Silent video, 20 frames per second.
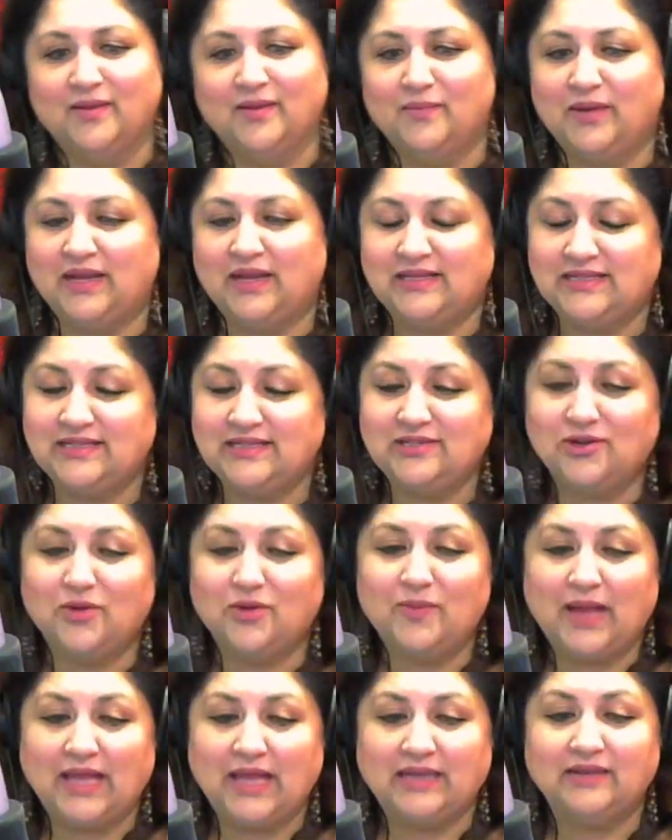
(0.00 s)
President
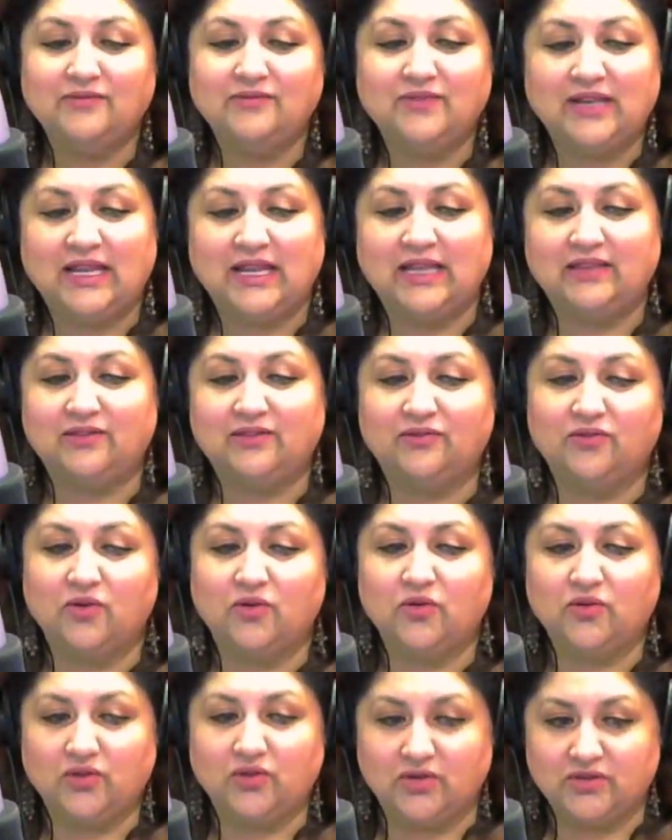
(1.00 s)
Joe Biden will hit the
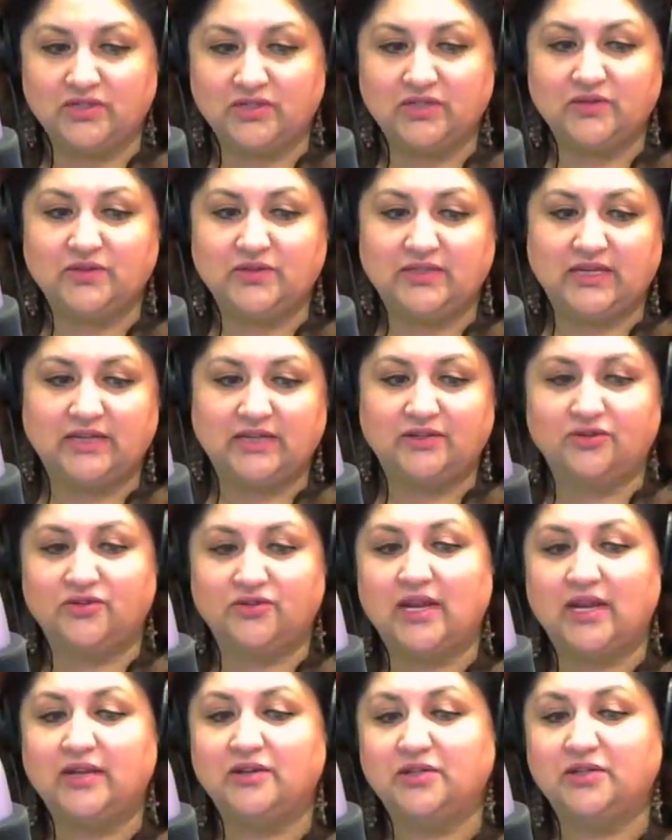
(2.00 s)
road on Tuesday to
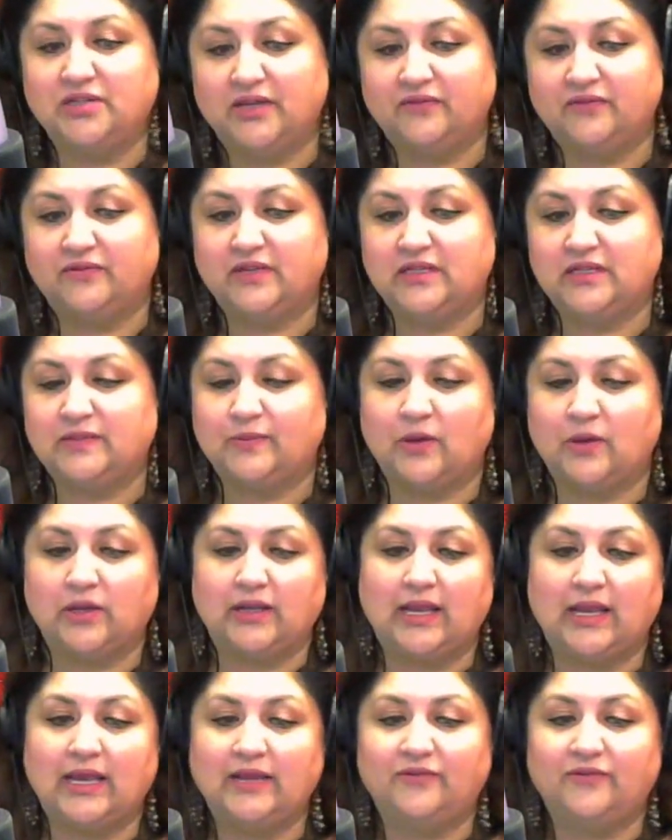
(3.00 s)
try to shift the
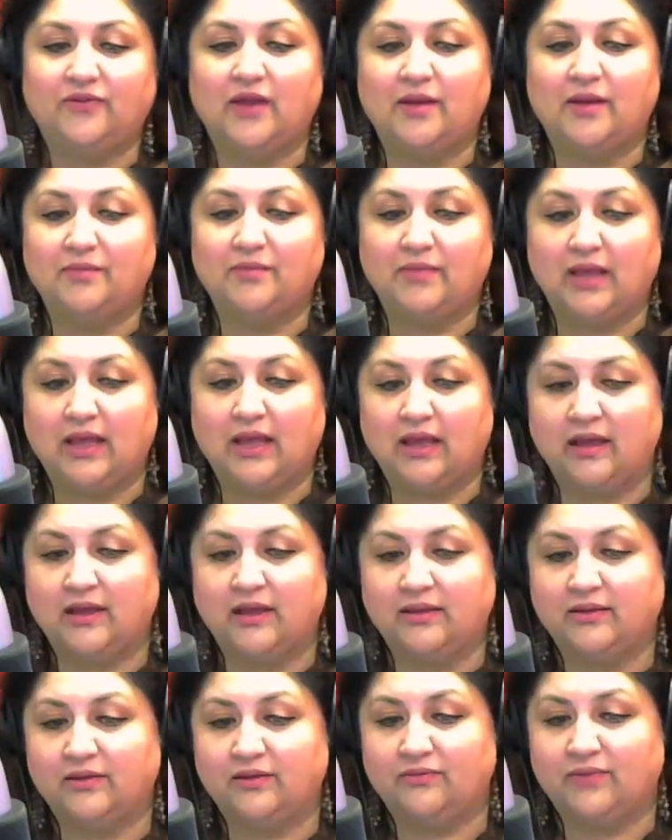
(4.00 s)
spotlight from uh,
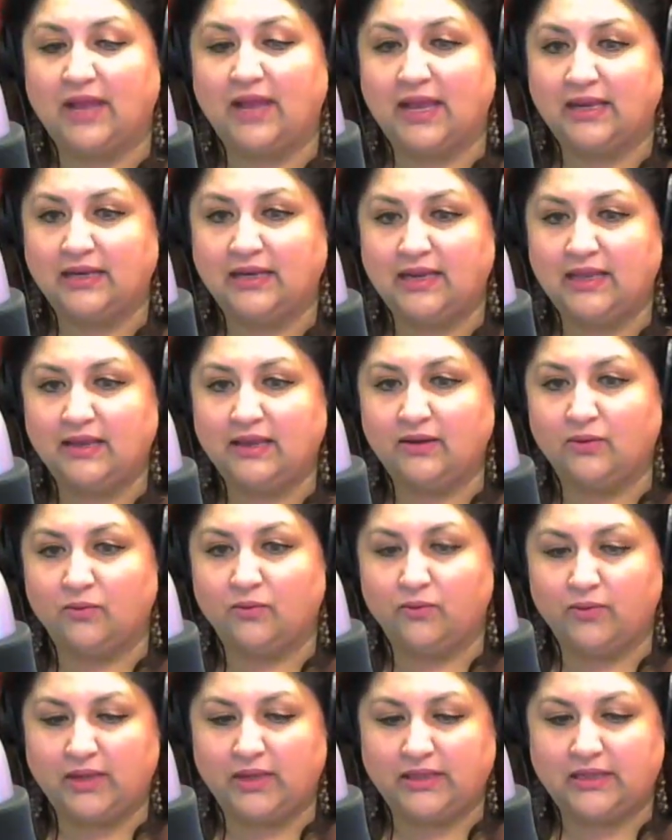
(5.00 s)
the wrangling
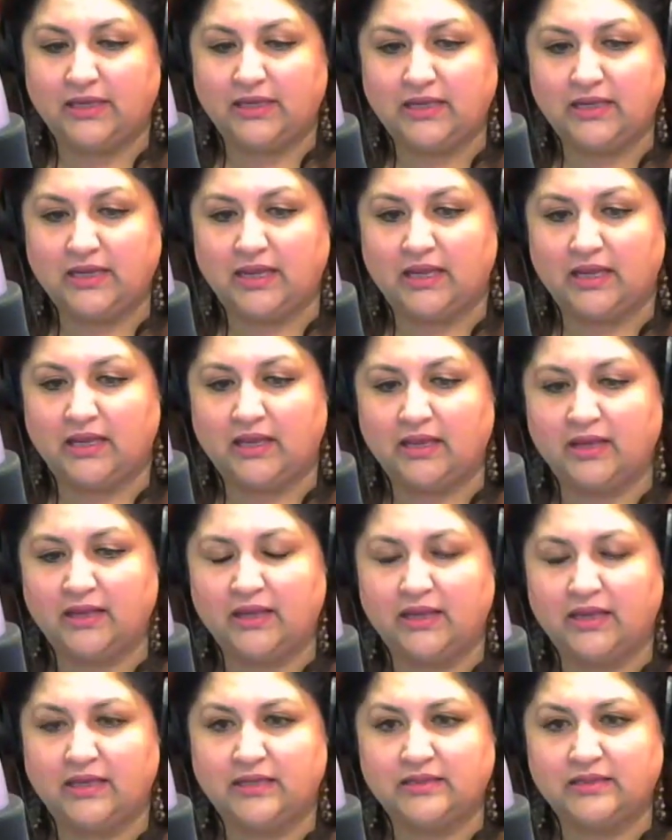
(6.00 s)
within uh,
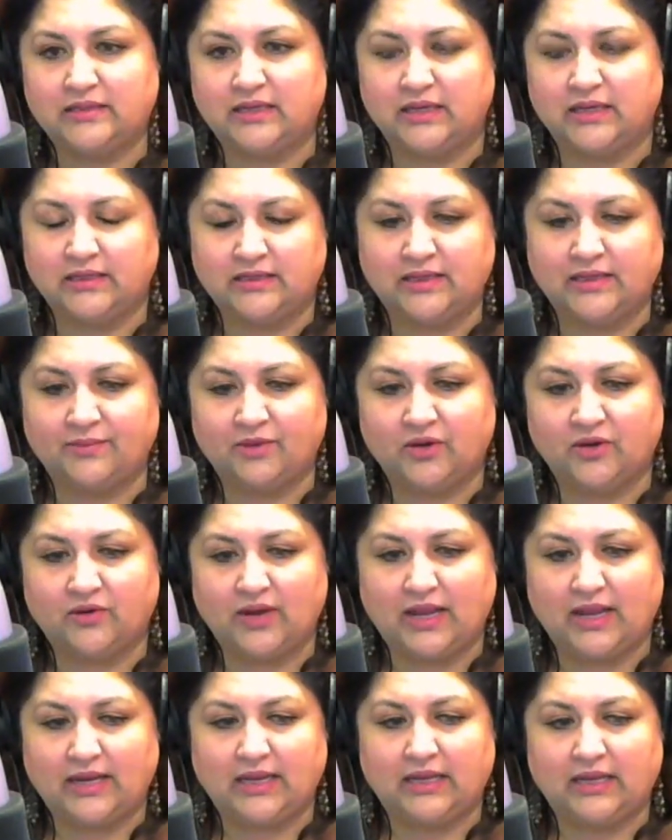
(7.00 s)
his uh,
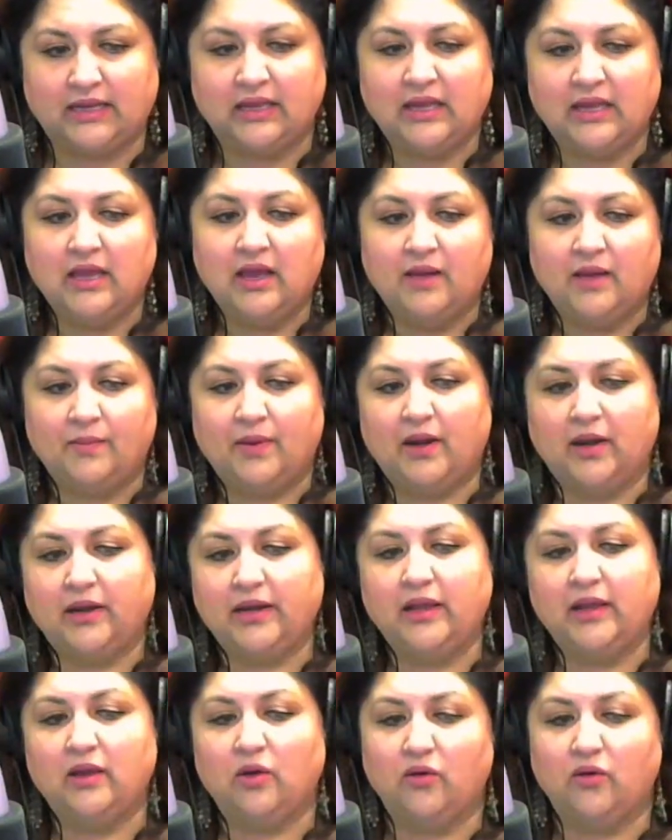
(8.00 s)
Democratic
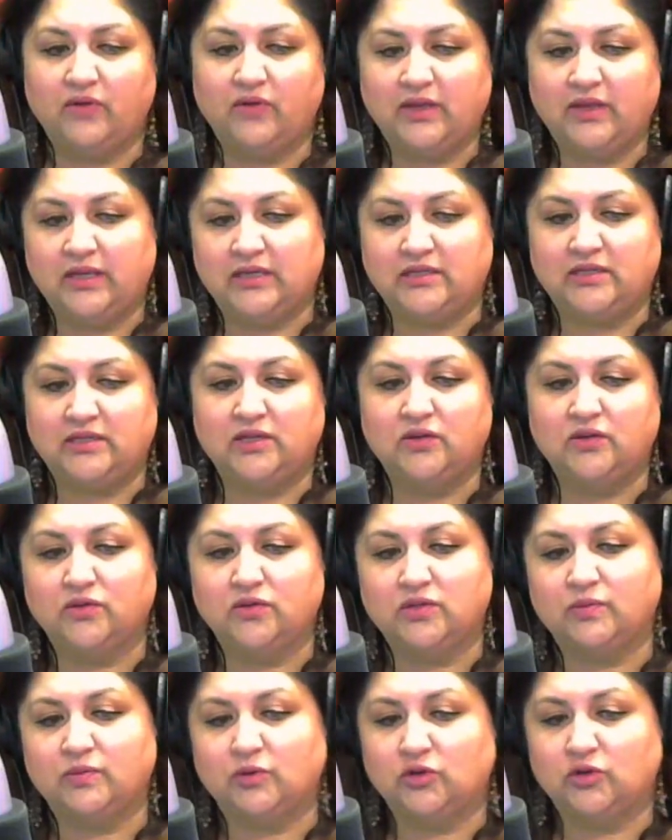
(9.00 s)
Party over his
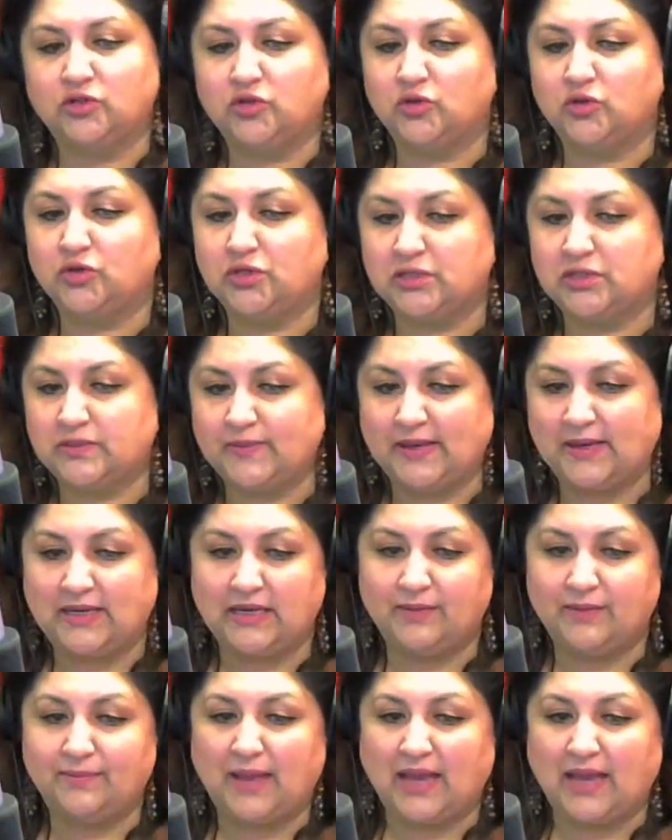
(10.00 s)
huge social
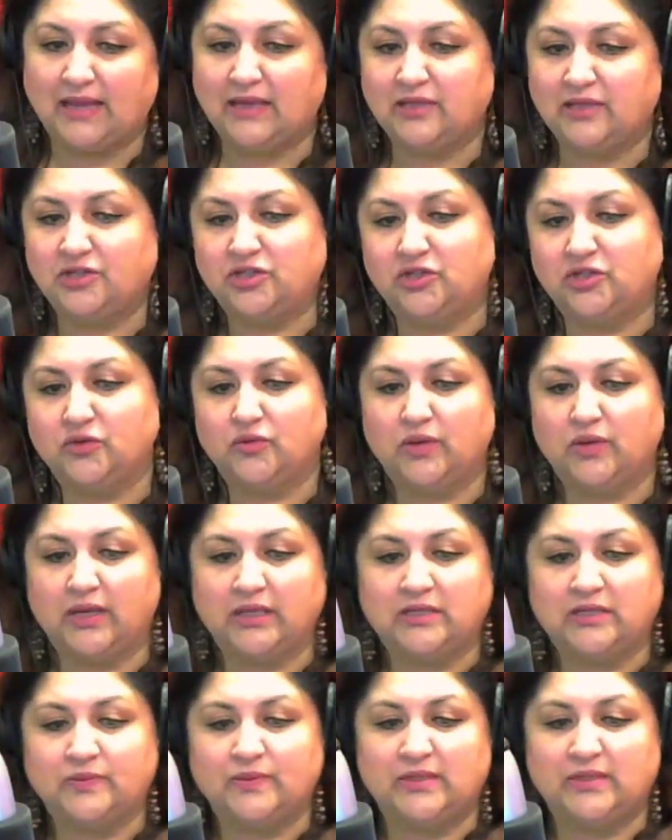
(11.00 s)
spending package to
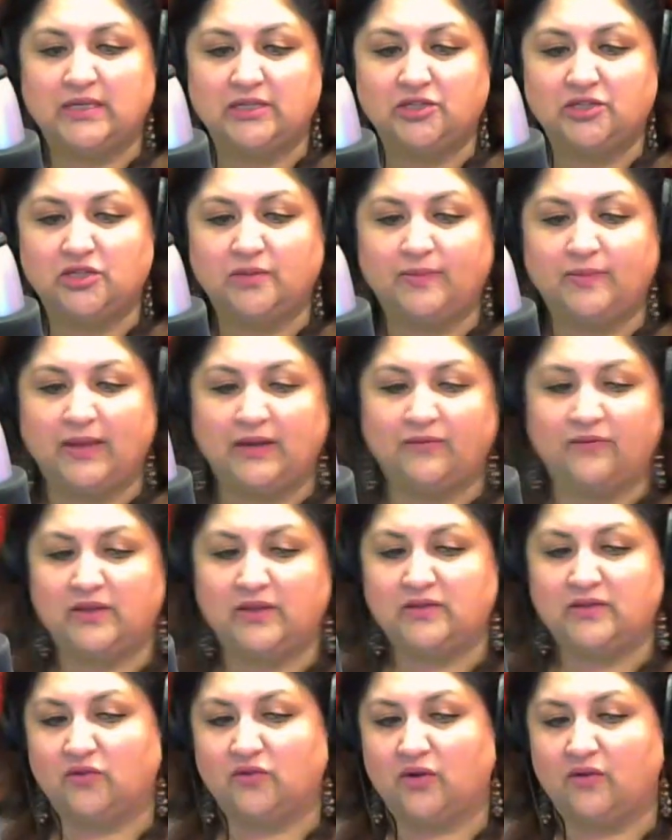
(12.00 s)
its potential
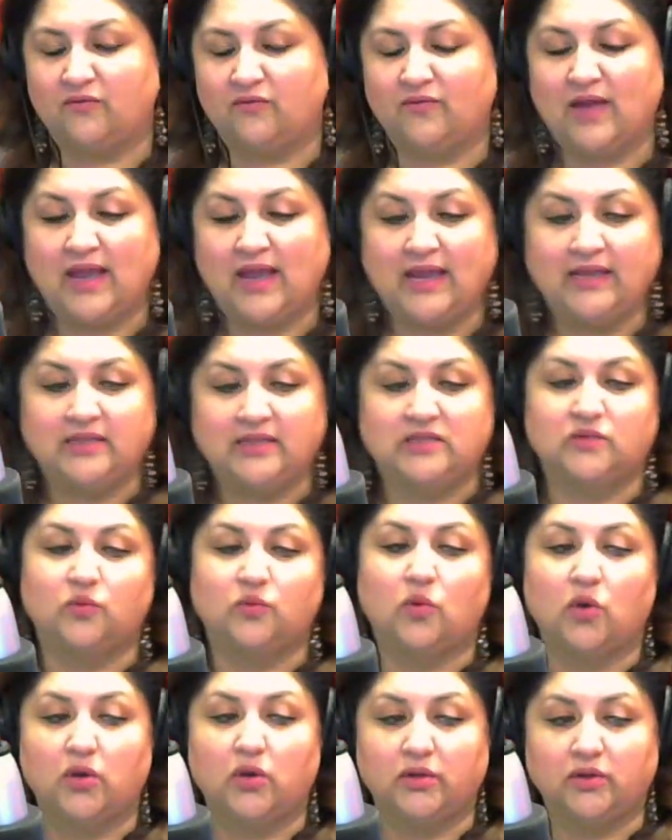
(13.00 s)
benefits for a wide
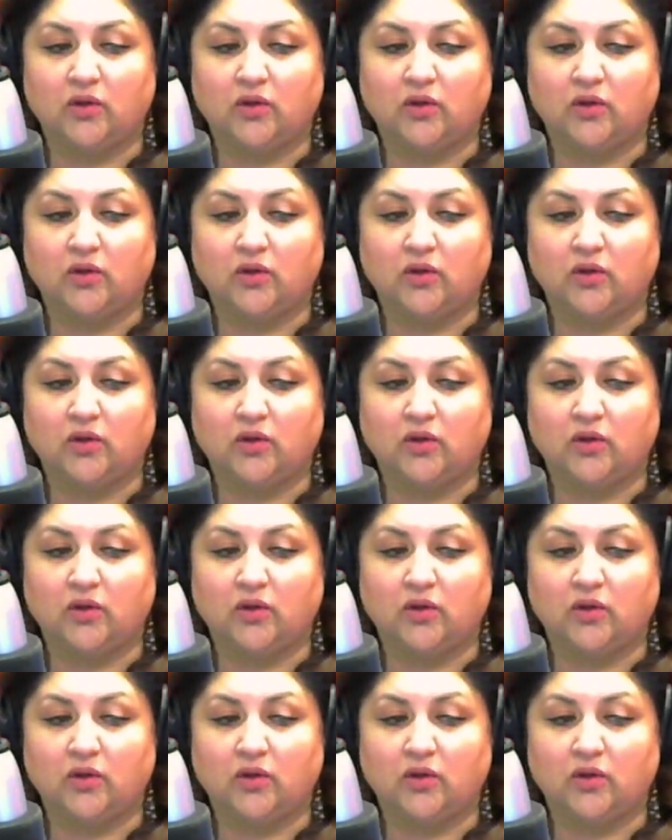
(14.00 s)
swath